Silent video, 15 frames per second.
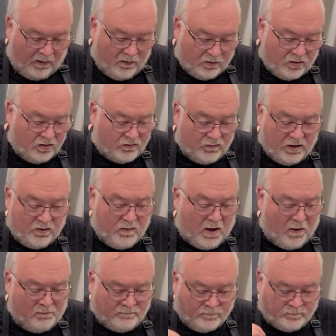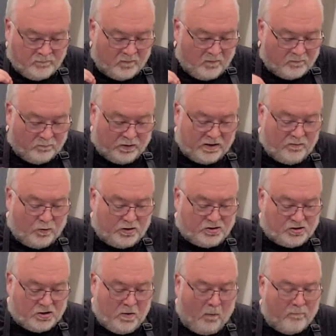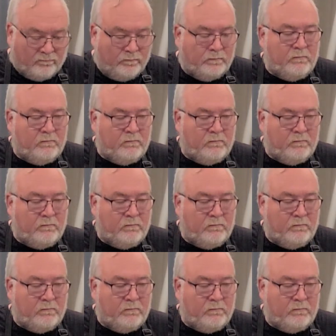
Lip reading: Cooked really well, plenty of moisture.